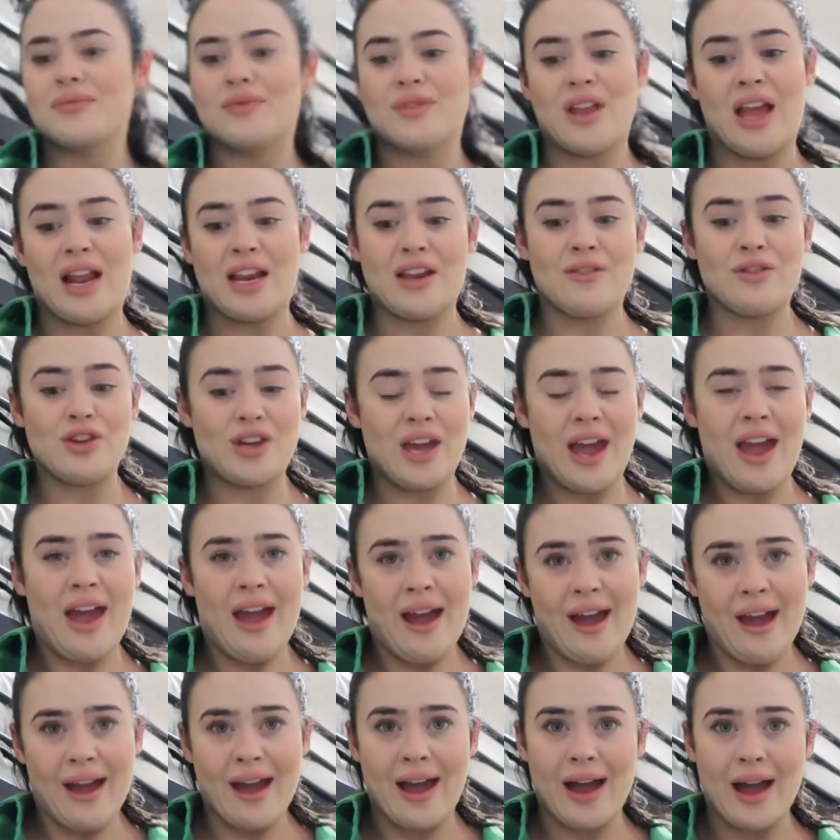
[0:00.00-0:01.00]
even
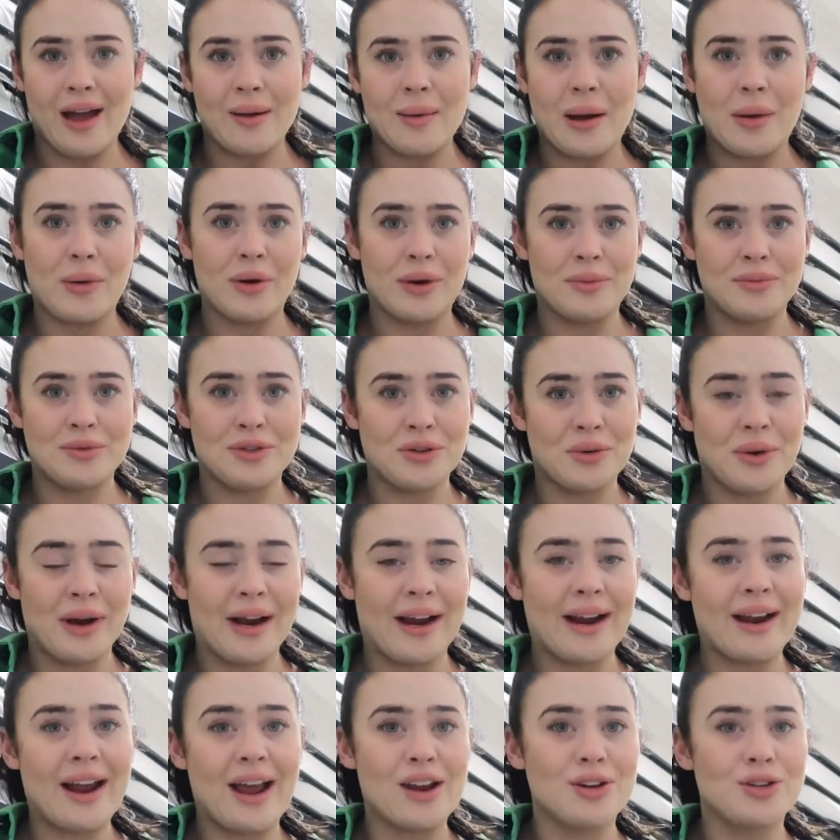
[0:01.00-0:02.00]
care about what I'm
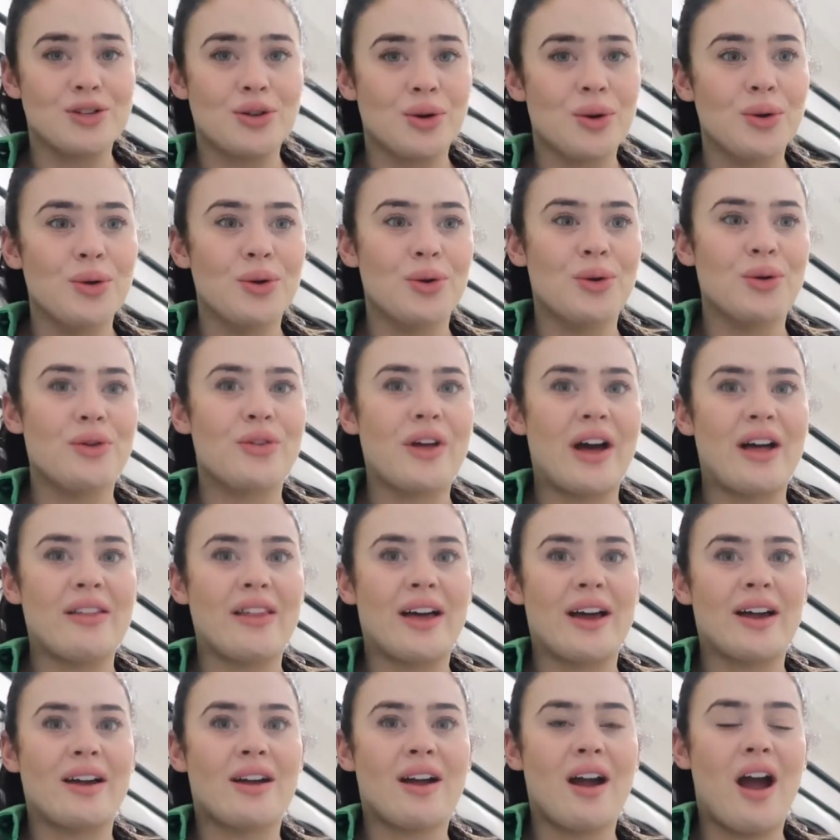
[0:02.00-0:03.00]
doing, and two, that
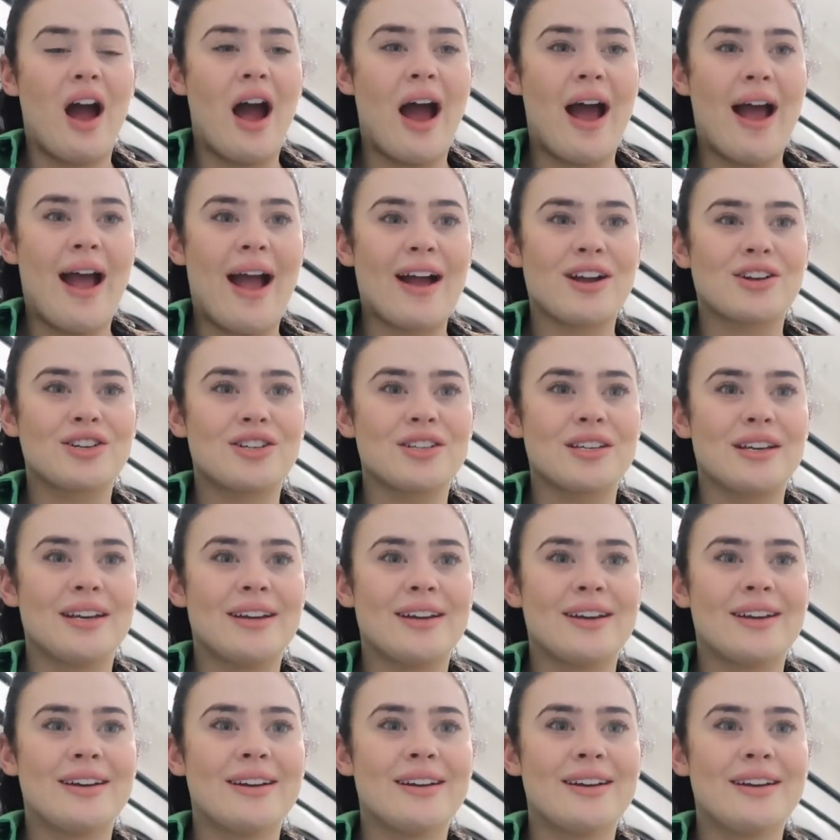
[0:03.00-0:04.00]
like I
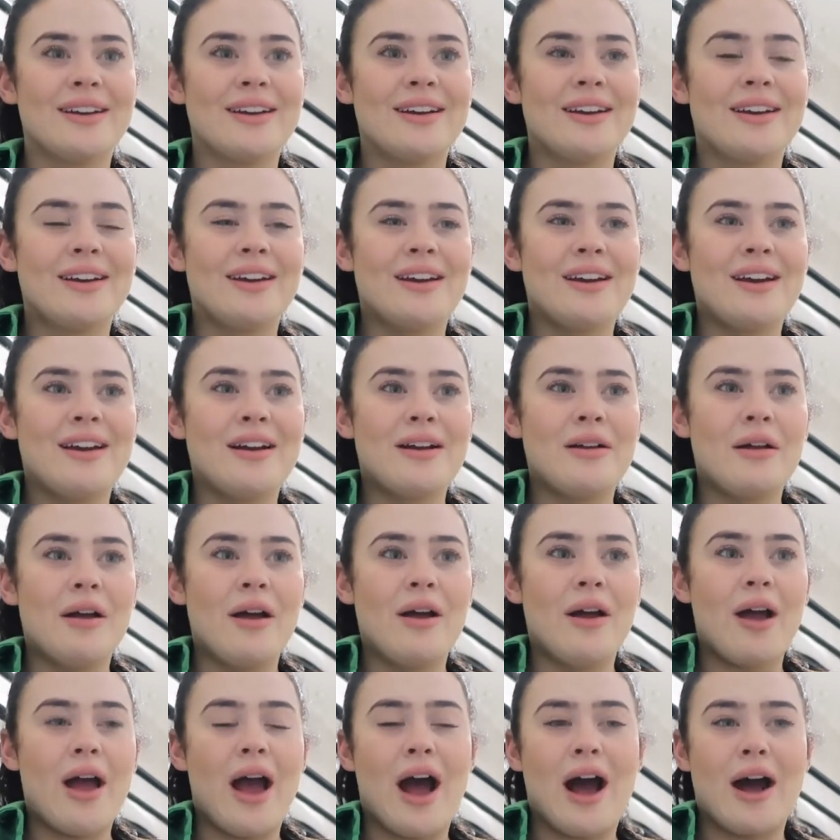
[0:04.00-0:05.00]
actually
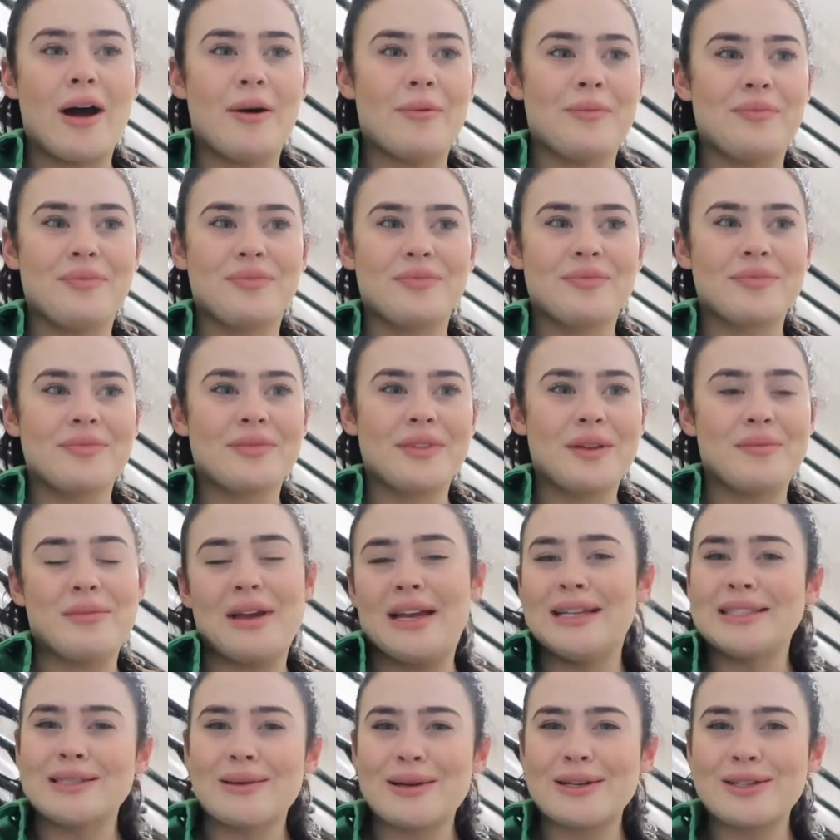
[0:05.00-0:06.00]
Um,
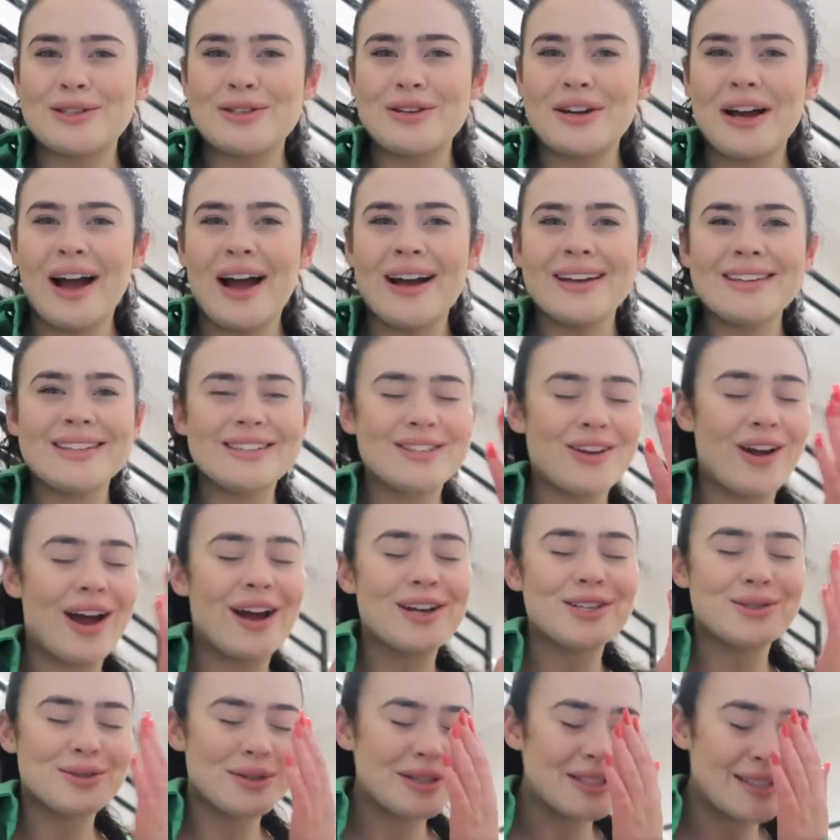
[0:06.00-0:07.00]
mean something to you guys. So I
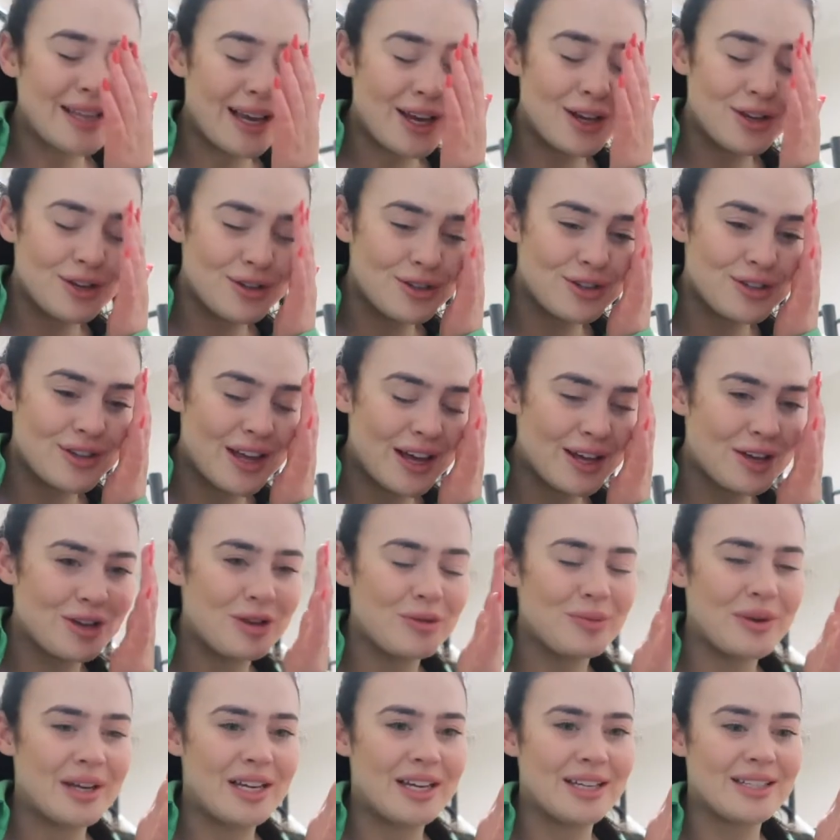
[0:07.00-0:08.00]
just want to say a huge thank
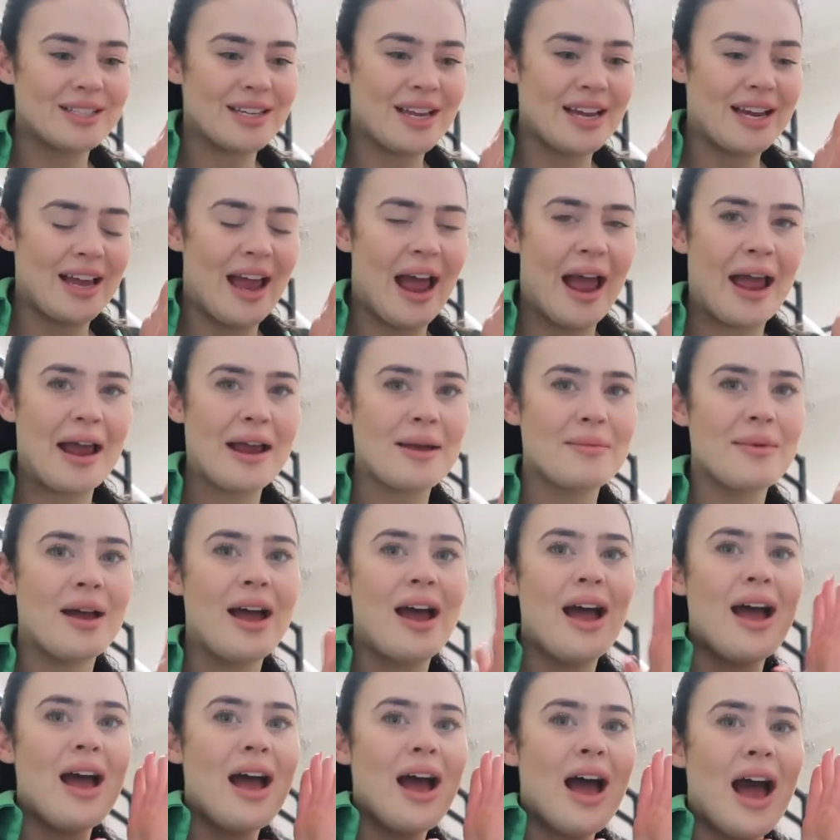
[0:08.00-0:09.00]
you because it came
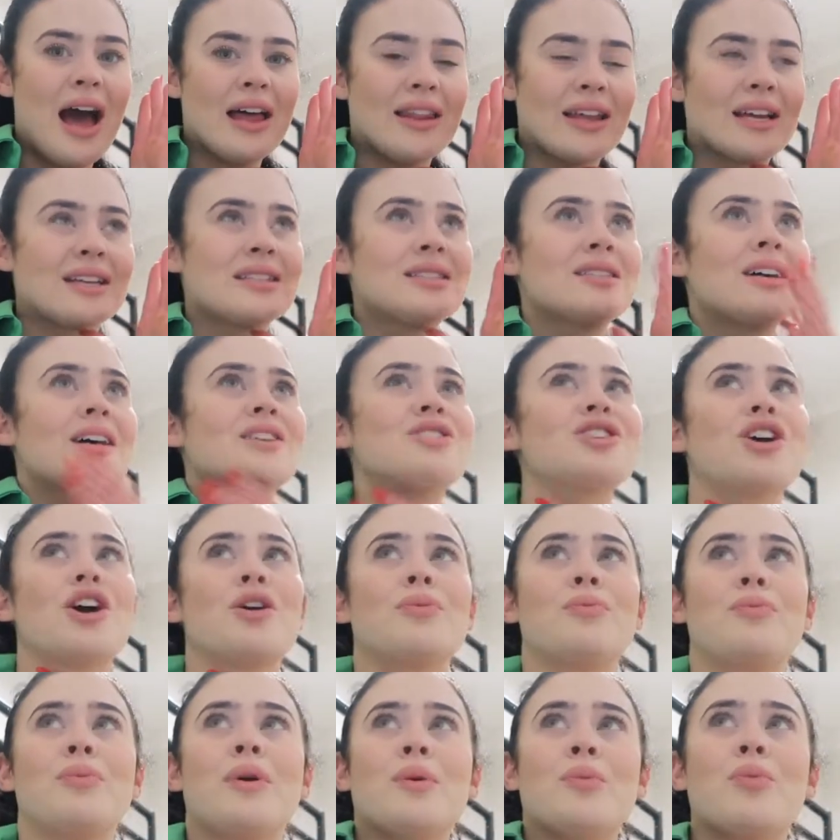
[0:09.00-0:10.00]
at like such
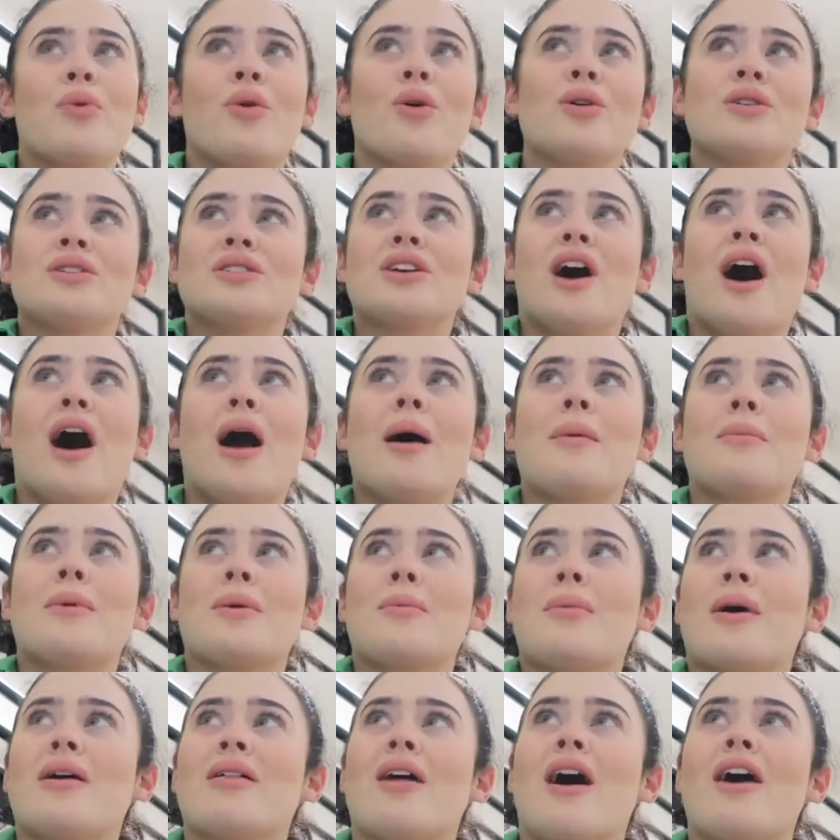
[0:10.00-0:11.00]
an important time
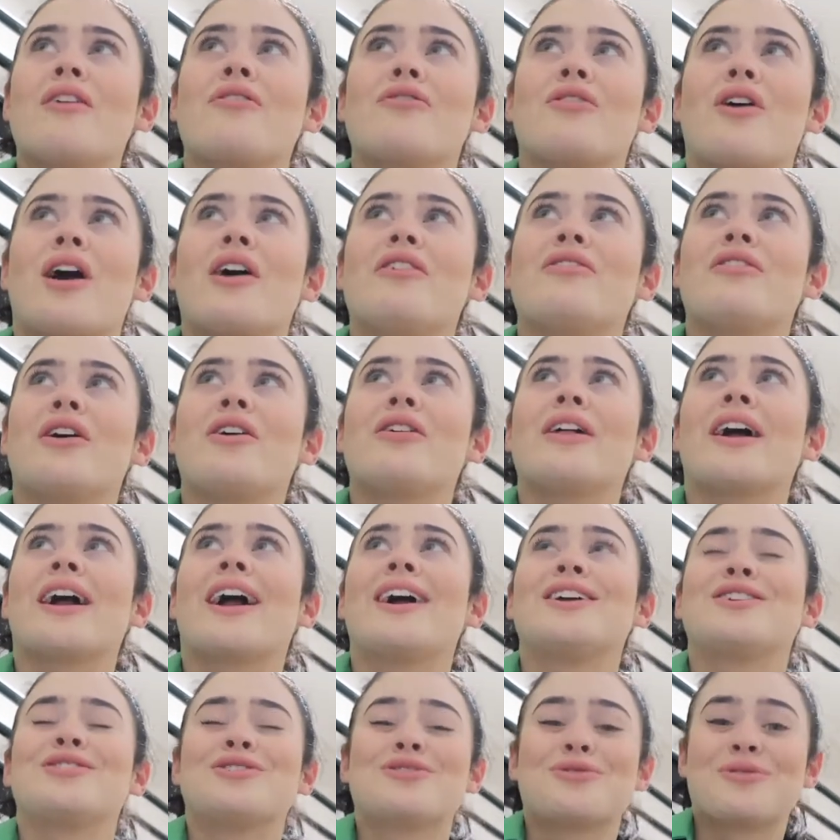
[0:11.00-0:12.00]
in my life where I felt like
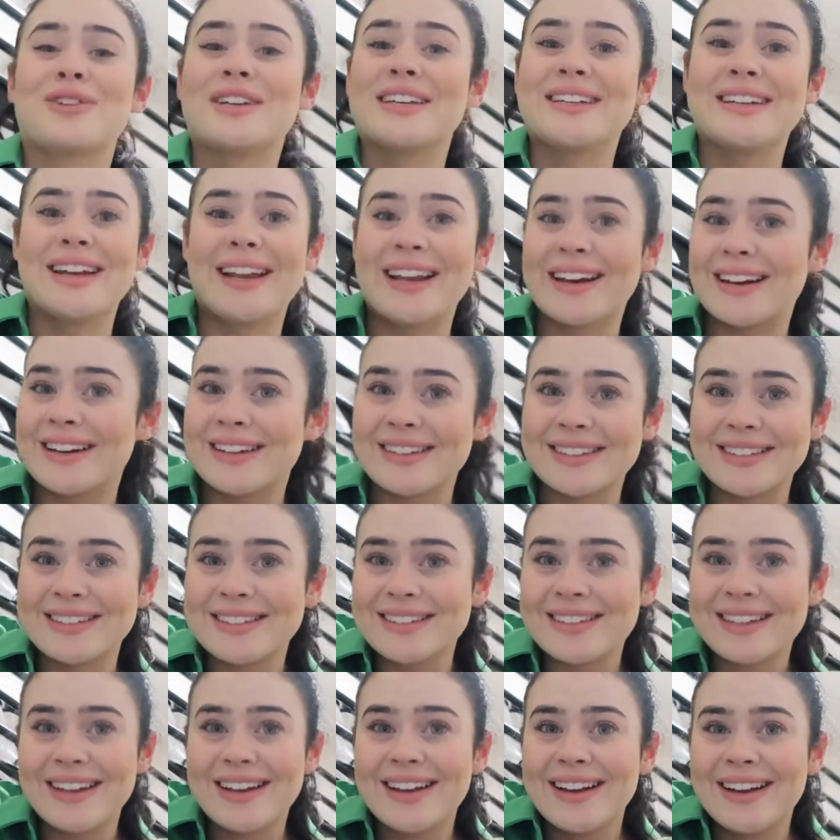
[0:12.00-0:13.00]
I just really needed
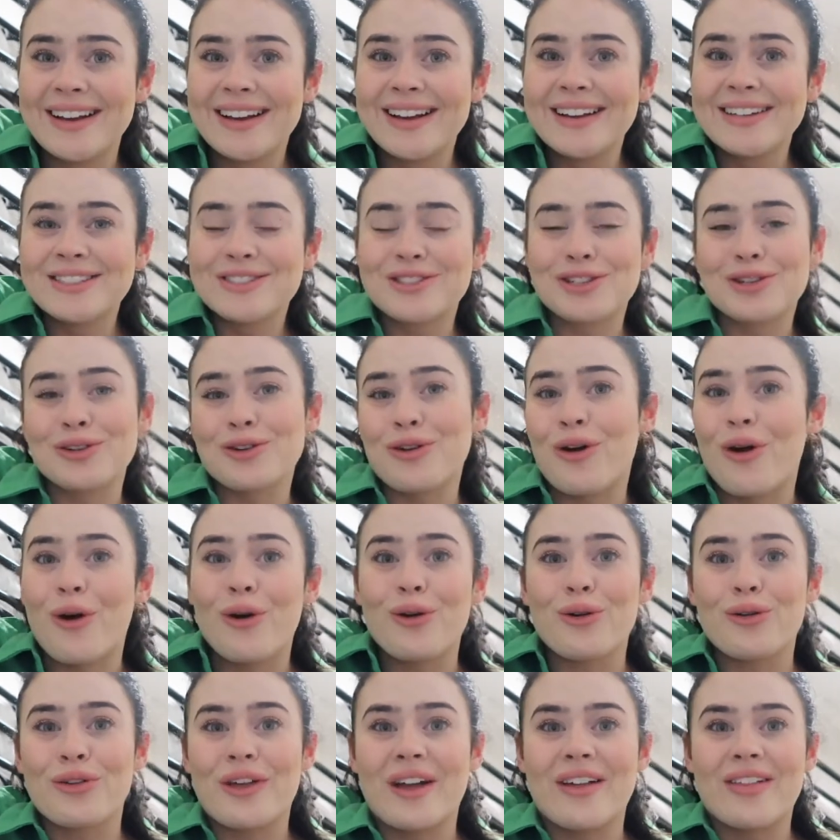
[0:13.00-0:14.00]
to know
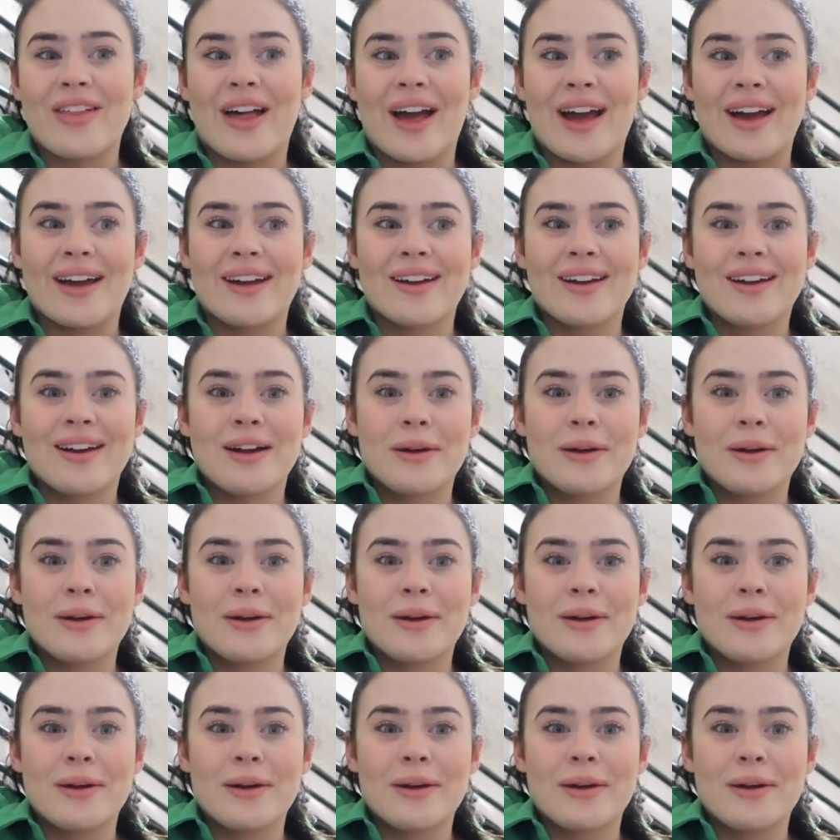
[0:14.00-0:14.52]
that like